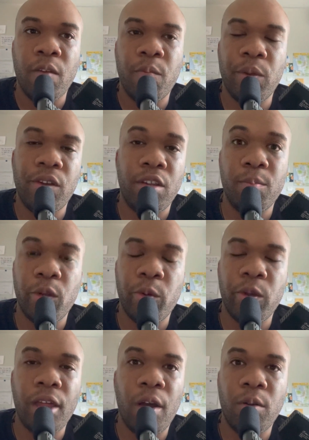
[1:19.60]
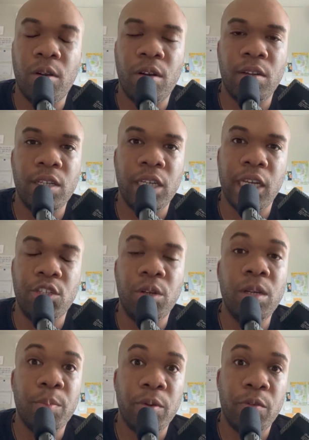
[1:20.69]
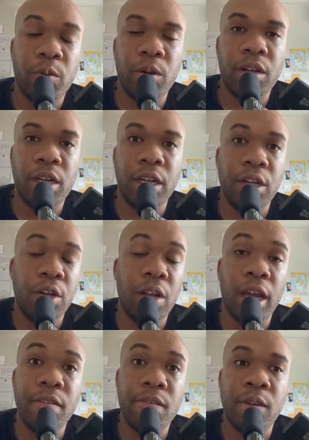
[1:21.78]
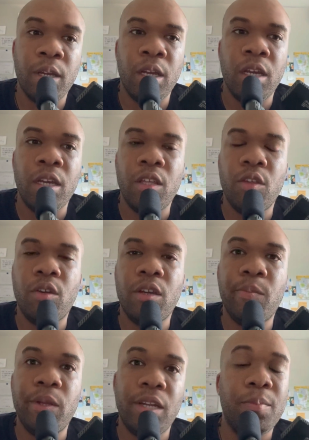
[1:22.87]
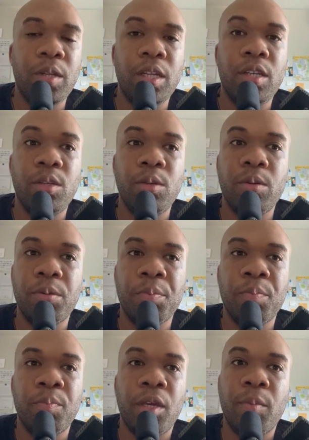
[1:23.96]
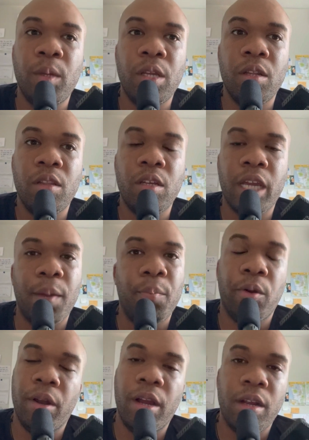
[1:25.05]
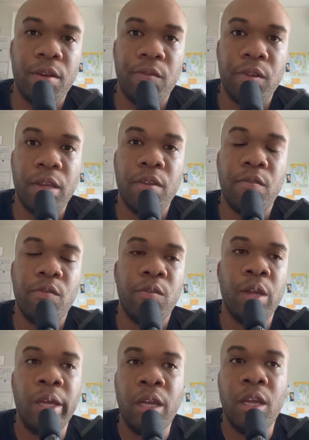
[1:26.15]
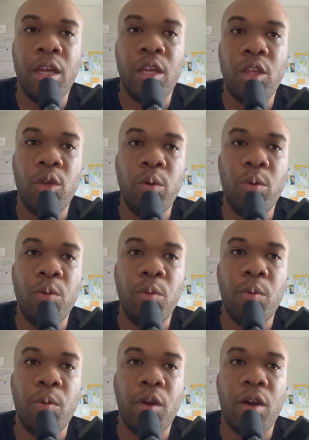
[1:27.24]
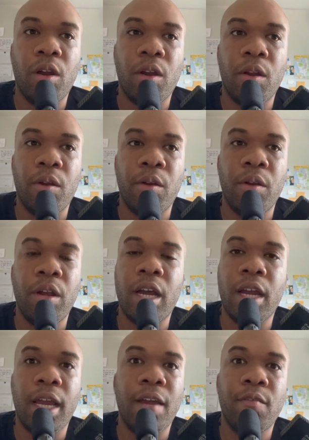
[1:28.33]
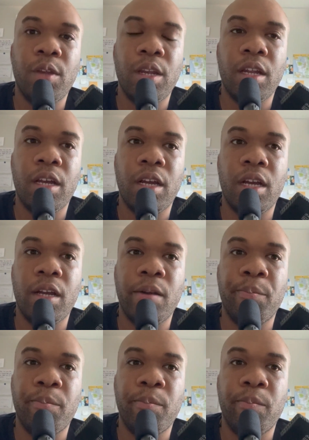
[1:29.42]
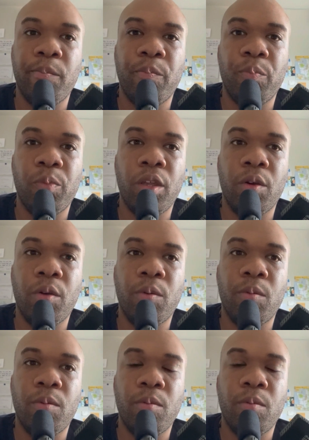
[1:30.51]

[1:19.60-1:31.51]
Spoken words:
been tempted with alcohol to get drunk before in your life. You could be tempted to maybe look at pornography if you are not having, you know,